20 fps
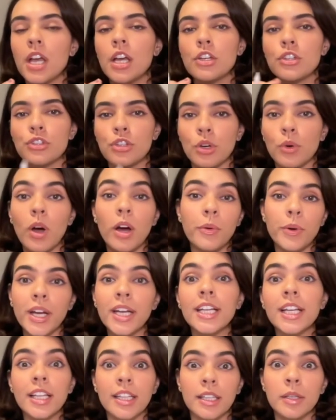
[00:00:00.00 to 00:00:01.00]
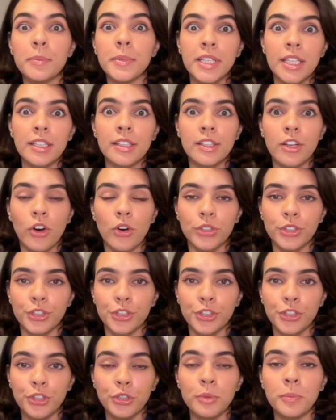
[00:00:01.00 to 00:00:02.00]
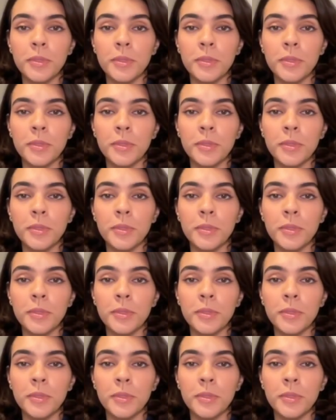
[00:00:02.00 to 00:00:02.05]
So already eliminate the other two,